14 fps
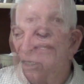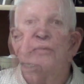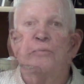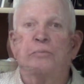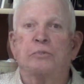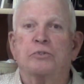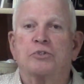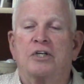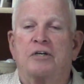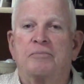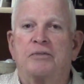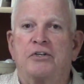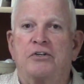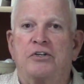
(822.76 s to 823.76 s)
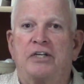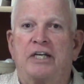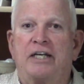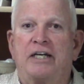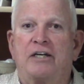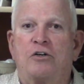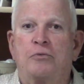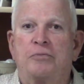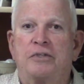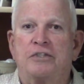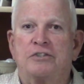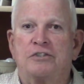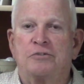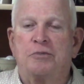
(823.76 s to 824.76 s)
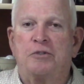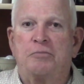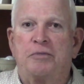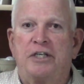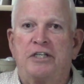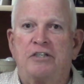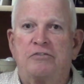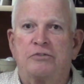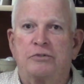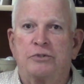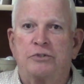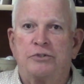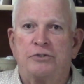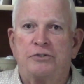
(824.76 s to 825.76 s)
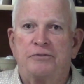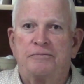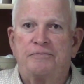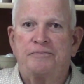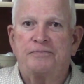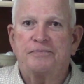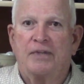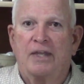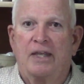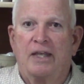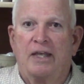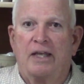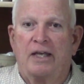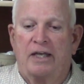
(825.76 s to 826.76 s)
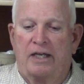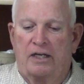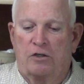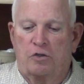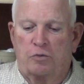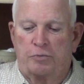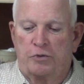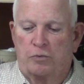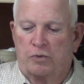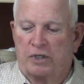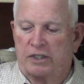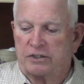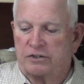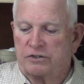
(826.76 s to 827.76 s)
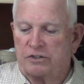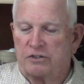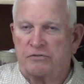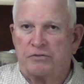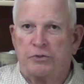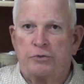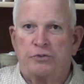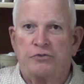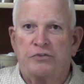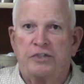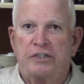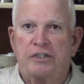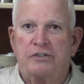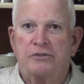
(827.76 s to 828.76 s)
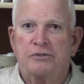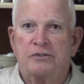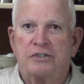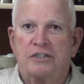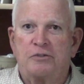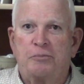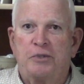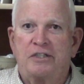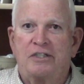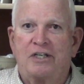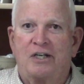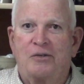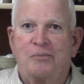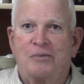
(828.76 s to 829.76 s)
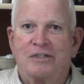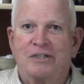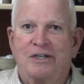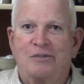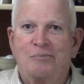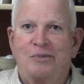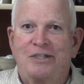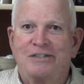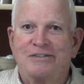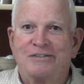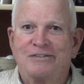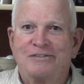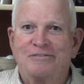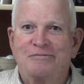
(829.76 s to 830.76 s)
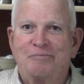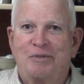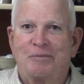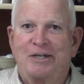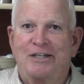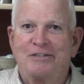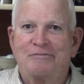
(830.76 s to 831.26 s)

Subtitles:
We'll stop there today. I hope this has been meaningful to you, and I hope you'll watch the future videos. In the meantime, God bless. Bye-bye.